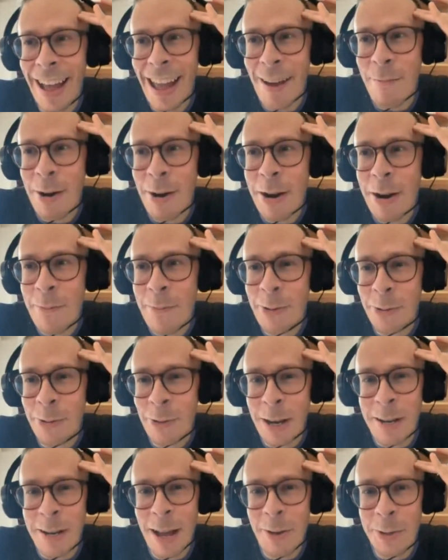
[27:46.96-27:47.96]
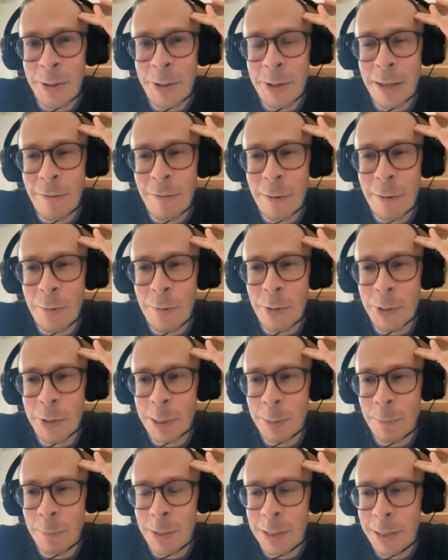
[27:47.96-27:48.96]
i i'm not able right now to give you a more
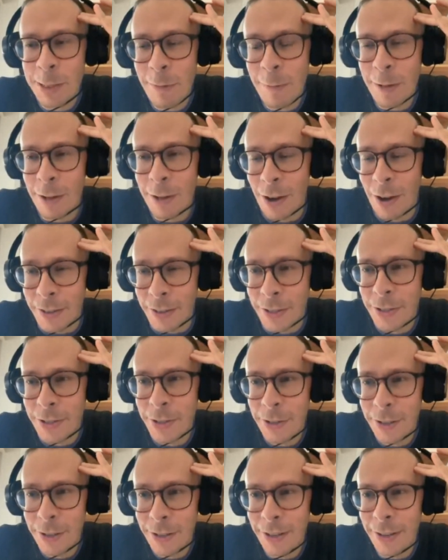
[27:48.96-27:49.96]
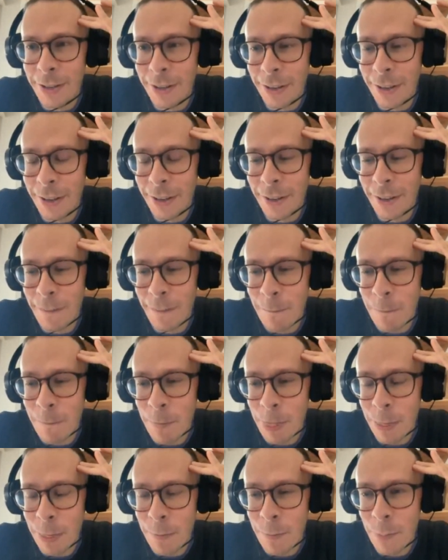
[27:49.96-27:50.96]
specific answer
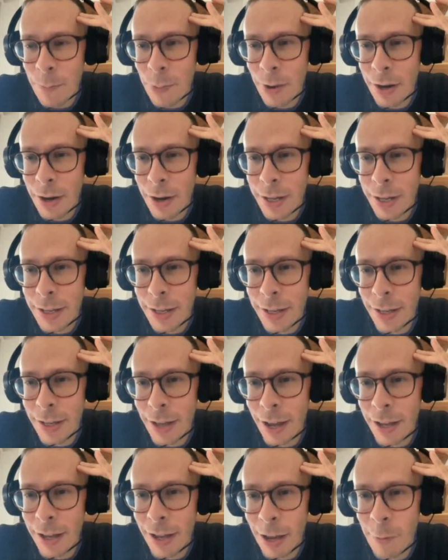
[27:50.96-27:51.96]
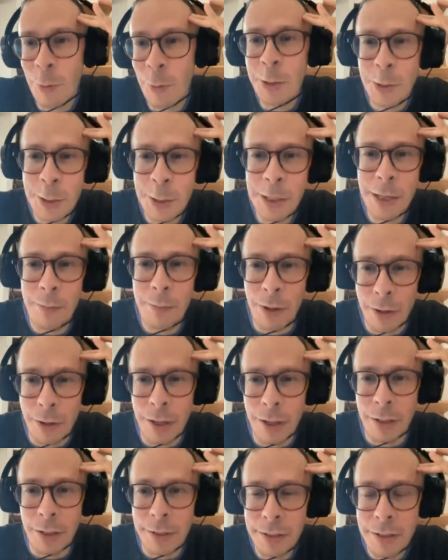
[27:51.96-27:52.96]
but I, I, I want to think about
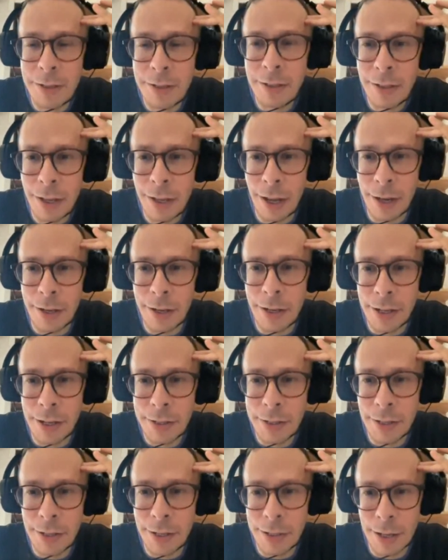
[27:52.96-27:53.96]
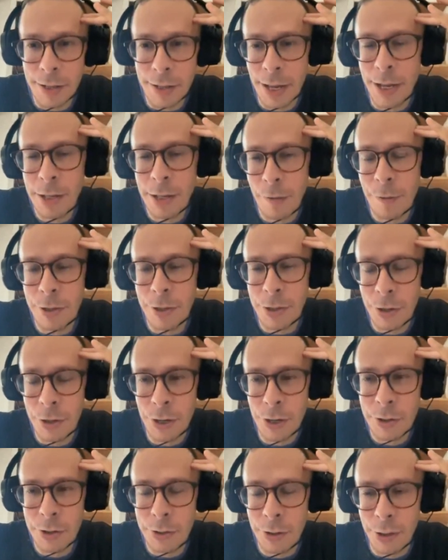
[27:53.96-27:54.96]
that. And it's, it's uh, thank you for the
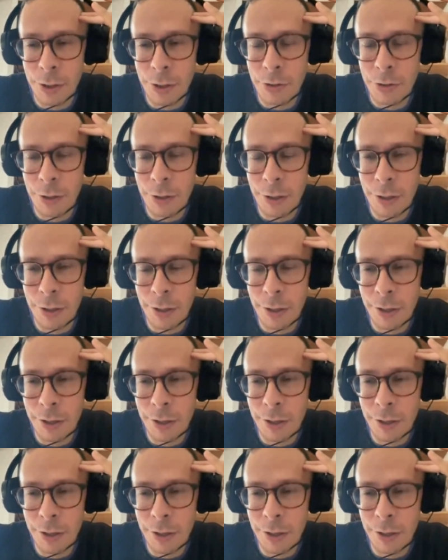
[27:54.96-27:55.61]
suggestion, actually.